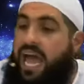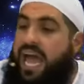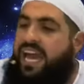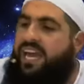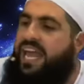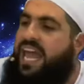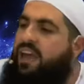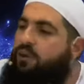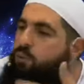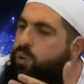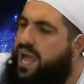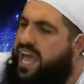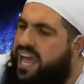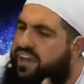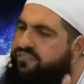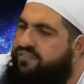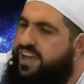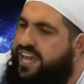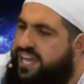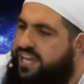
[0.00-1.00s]
And
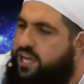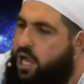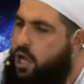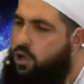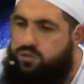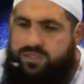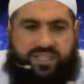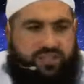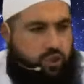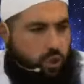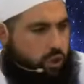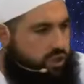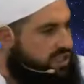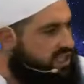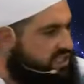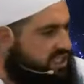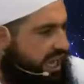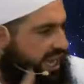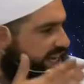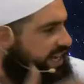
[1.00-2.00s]
wherever he goes, it's all
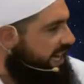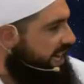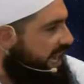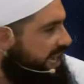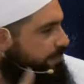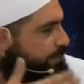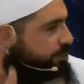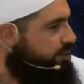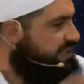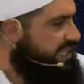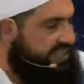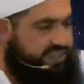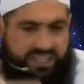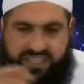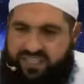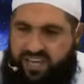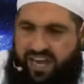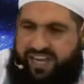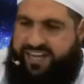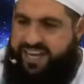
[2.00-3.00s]
designer labels and
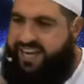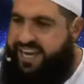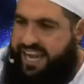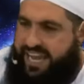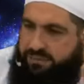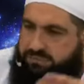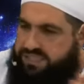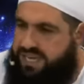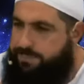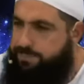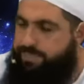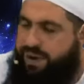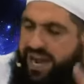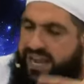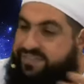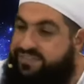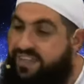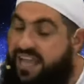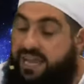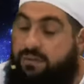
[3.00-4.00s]
designer names and
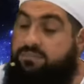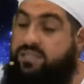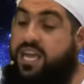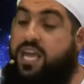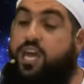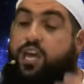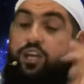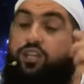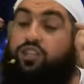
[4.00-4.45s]
brand names.